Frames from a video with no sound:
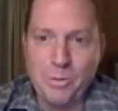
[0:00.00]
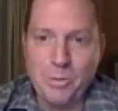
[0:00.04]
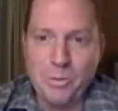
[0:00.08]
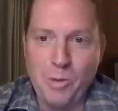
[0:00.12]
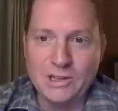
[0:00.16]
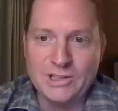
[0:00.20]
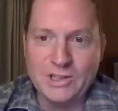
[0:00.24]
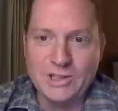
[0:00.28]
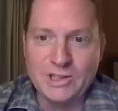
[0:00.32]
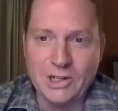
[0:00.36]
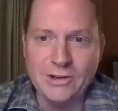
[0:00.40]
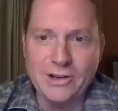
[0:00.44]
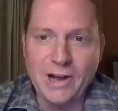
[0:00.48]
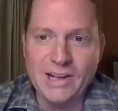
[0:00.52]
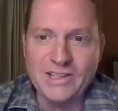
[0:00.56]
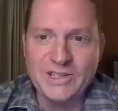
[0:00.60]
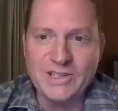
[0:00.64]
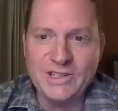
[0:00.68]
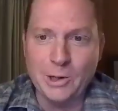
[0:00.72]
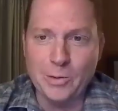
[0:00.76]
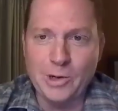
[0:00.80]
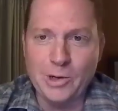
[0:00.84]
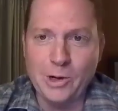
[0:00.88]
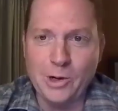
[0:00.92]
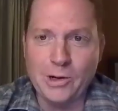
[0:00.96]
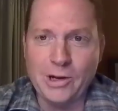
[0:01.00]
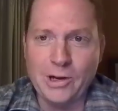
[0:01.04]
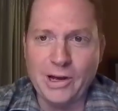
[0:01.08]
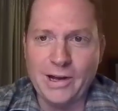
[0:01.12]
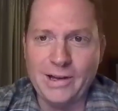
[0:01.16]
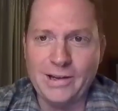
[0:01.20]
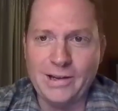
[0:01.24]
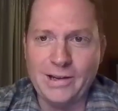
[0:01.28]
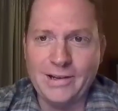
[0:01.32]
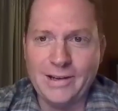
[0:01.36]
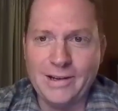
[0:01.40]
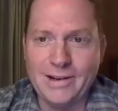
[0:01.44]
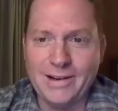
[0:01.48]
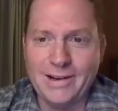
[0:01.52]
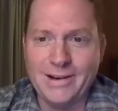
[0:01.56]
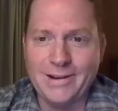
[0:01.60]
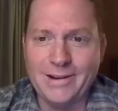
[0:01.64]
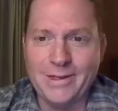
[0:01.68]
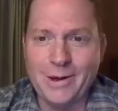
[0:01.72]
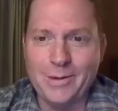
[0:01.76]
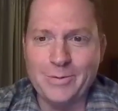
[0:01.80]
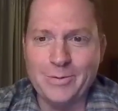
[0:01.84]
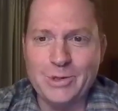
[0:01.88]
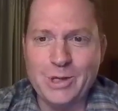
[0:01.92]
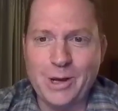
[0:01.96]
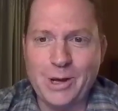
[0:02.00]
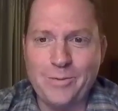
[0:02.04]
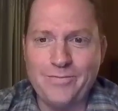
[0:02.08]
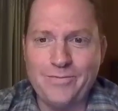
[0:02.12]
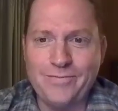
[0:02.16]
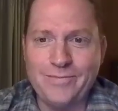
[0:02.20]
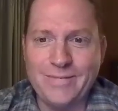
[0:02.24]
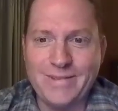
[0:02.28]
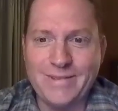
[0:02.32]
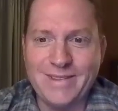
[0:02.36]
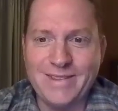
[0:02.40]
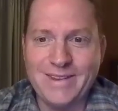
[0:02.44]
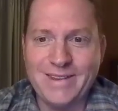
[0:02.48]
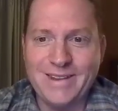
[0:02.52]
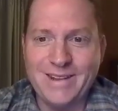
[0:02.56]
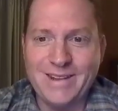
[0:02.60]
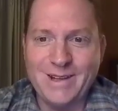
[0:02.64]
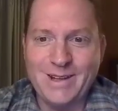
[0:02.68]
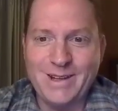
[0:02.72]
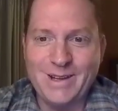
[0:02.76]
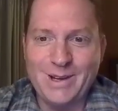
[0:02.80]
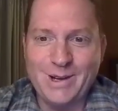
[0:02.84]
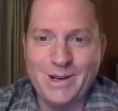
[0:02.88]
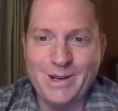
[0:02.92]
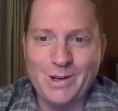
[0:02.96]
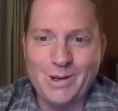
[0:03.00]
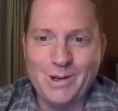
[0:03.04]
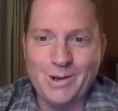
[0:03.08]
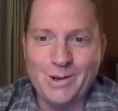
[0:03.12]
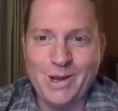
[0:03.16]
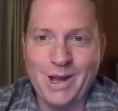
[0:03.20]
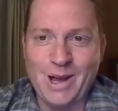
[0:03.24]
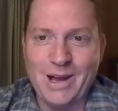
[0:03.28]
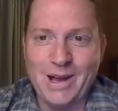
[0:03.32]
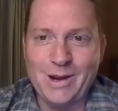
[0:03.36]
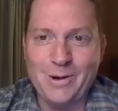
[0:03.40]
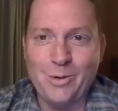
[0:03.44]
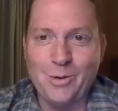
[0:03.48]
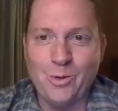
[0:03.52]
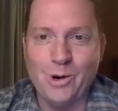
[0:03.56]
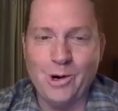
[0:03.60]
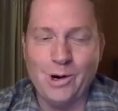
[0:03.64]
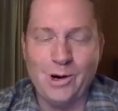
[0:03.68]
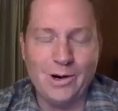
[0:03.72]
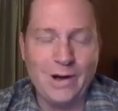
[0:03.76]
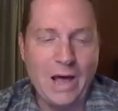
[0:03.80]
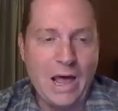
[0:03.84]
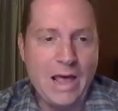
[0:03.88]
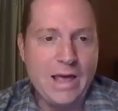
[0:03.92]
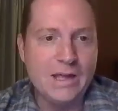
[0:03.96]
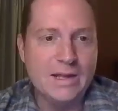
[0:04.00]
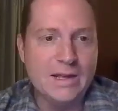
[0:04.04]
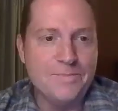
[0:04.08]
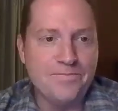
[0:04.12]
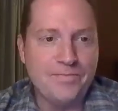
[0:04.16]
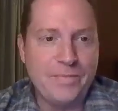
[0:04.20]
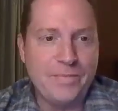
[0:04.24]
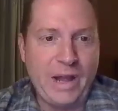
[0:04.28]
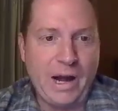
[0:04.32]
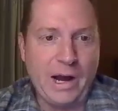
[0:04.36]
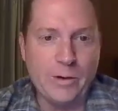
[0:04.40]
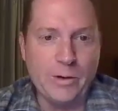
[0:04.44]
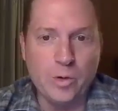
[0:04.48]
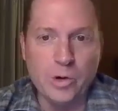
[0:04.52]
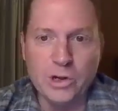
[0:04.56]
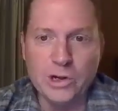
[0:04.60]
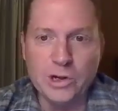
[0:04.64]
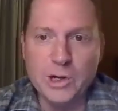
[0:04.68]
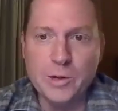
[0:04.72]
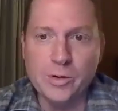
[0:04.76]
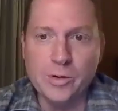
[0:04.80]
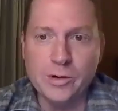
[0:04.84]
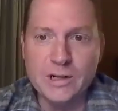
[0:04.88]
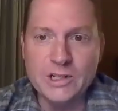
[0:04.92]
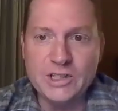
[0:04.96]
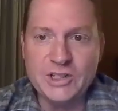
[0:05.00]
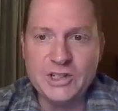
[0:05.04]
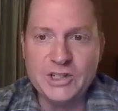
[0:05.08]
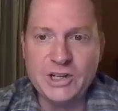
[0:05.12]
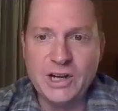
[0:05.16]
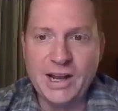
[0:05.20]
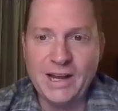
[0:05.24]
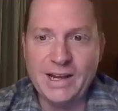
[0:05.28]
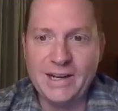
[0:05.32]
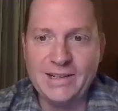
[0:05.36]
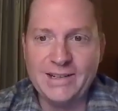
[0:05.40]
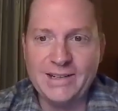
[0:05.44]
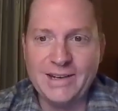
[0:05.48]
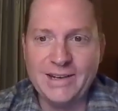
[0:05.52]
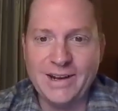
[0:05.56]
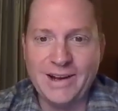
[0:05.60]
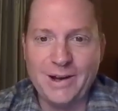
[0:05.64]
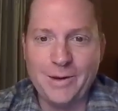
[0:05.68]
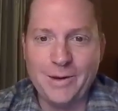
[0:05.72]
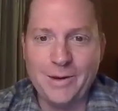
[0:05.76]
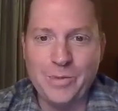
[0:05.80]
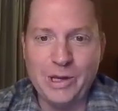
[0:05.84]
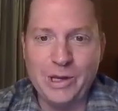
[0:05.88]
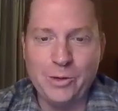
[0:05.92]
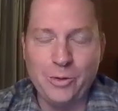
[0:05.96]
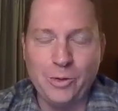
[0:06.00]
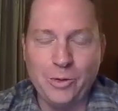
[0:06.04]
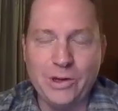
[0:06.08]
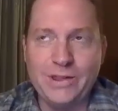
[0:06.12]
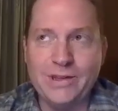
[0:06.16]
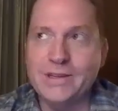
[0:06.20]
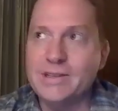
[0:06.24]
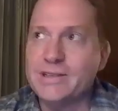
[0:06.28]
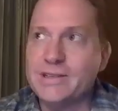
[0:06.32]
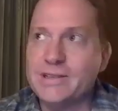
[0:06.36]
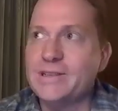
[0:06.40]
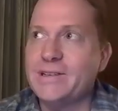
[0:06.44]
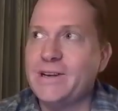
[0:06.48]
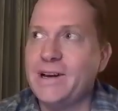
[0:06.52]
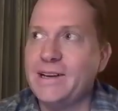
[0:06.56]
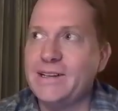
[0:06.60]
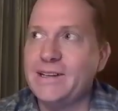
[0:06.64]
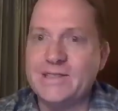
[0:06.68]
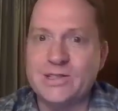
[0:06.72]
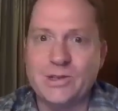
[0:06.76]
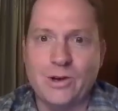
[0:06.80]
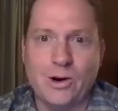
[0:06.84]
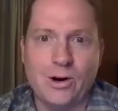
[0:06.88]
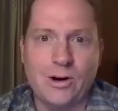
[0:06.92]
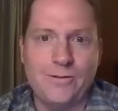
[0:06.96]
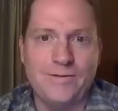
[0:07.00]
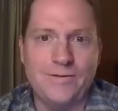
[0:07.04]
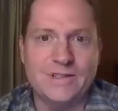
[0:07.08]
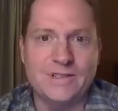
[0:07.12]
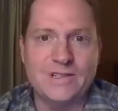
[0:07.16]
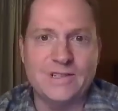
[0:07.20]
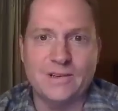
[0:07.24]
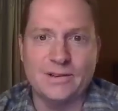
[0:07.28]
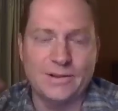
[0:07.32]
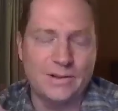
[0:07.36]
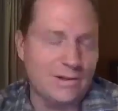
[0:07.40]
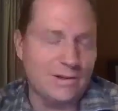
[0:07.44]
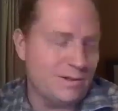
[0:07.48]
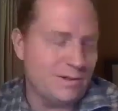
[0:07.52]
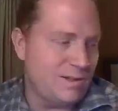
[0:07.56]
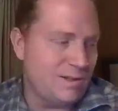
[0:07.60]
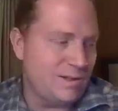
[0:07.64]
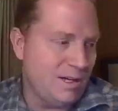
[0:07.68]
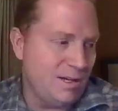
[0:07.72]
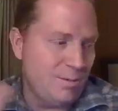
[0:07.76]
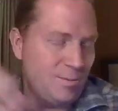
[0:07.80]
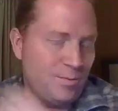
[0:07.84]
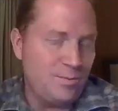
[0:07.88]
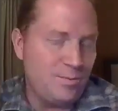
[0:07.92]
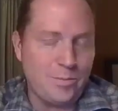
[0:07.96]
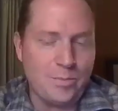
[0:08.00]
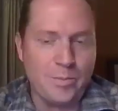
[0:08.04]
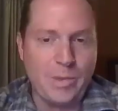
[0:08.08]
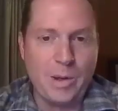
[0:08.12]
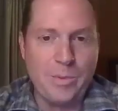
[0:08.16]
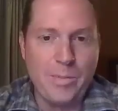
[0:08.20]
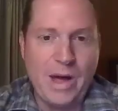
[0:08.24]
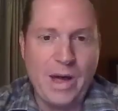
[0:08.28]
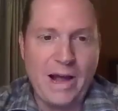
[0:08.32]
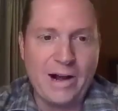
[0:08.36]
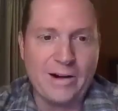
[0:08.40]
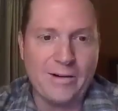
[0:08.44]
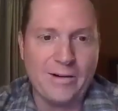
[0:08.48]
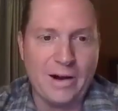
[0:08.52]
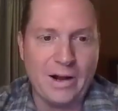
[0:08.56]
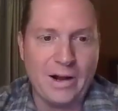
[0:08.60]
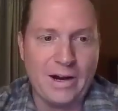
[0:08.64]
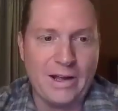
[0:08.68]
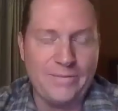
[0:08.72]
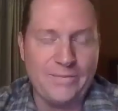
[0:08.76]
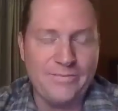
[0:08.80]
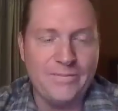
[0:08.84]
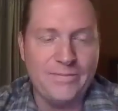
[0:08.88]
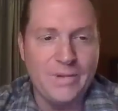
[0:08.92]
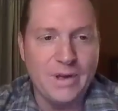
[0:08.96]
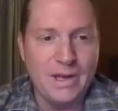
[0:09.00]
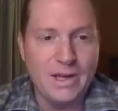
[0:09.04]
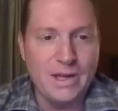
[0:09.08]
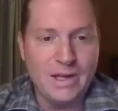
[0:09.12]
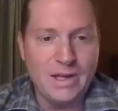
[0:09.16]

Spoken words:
so much. Can you guys hear me okay? Can I get a thumbs up? Okay, well, I really appreciate being with you tonight. Sorry if it's a little dim. My background, I